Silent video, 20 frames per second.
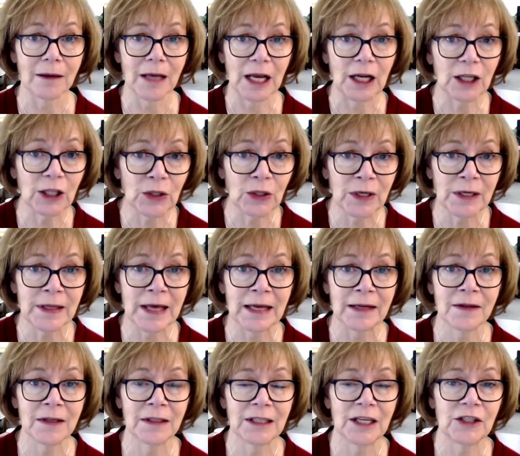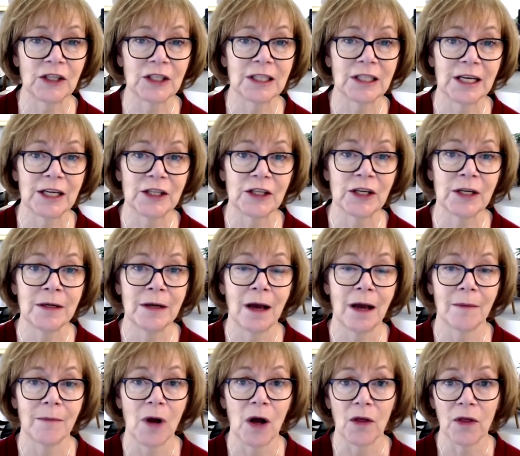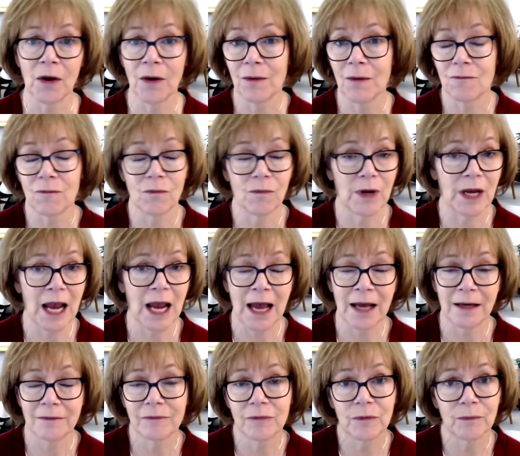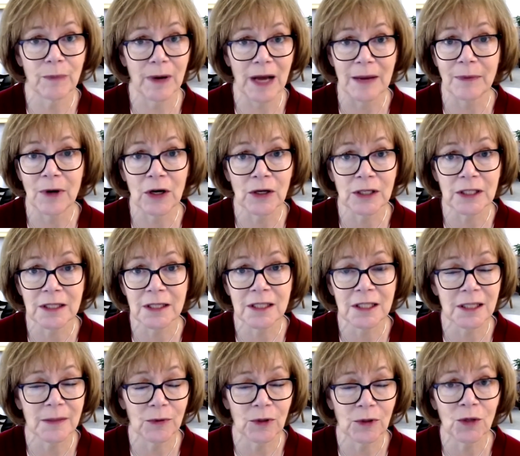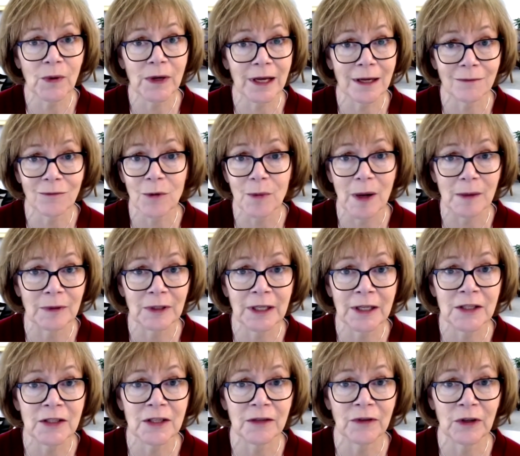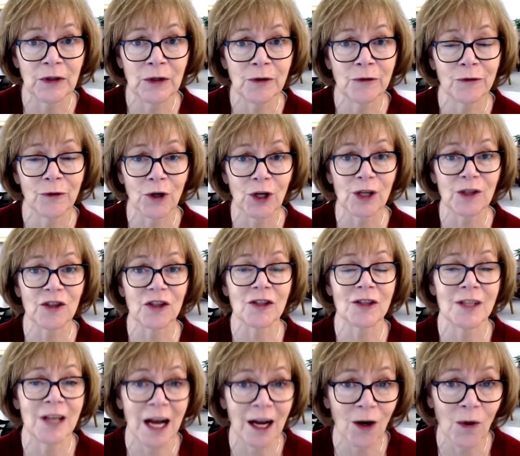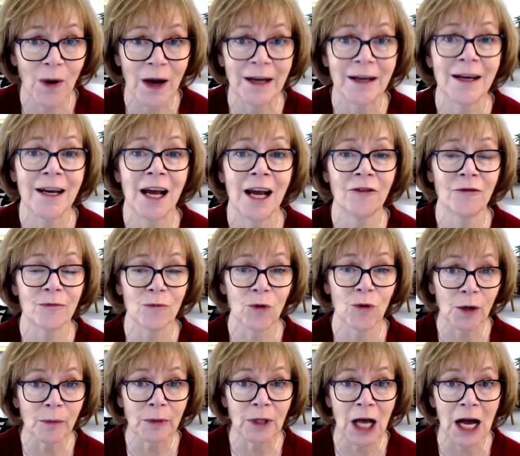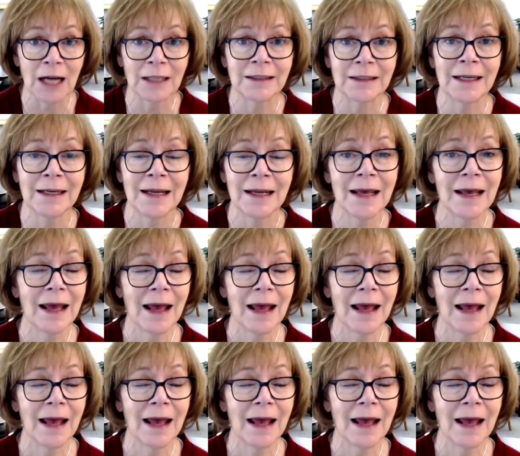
including that in the legislation. Although we had bipartisan support, we had Republicans that voted for it, just not quite enough. More blocked it.